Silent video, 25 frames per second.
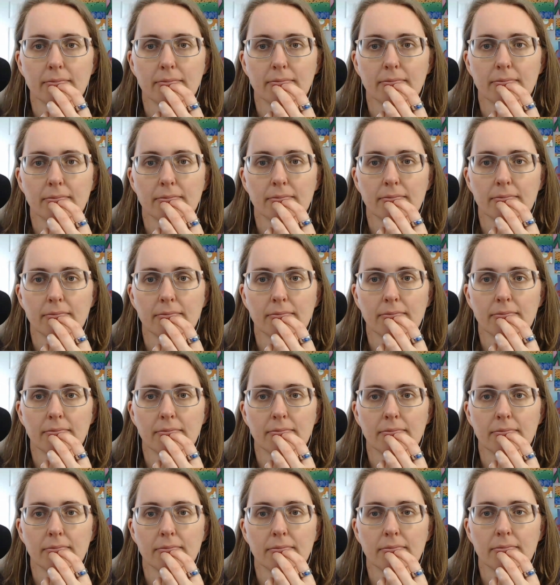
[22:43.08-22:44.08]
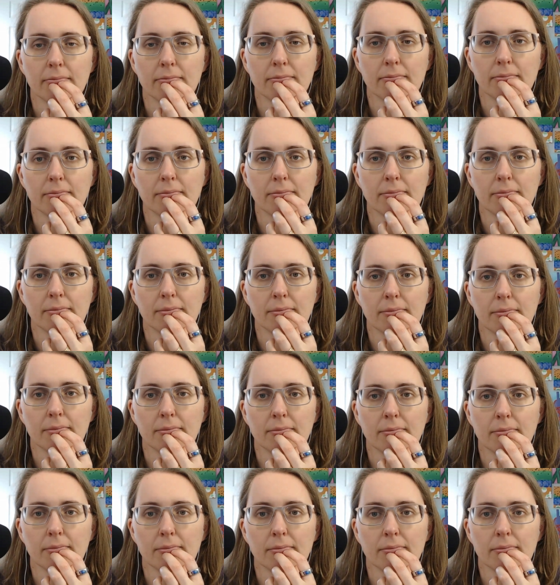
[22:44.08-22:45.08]

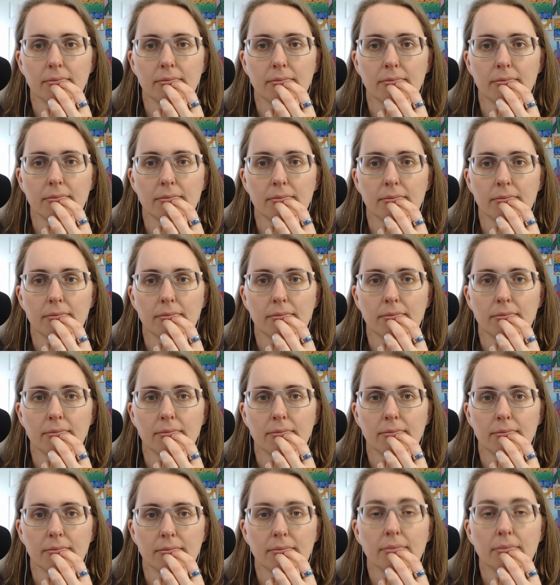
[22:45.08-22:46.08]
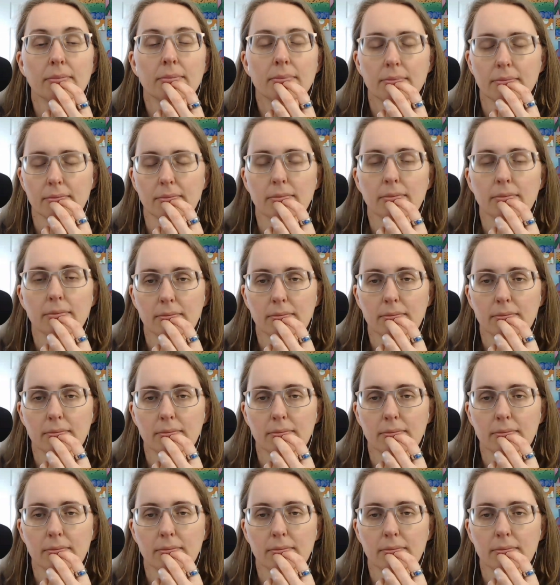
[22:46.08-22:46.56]
[no speech]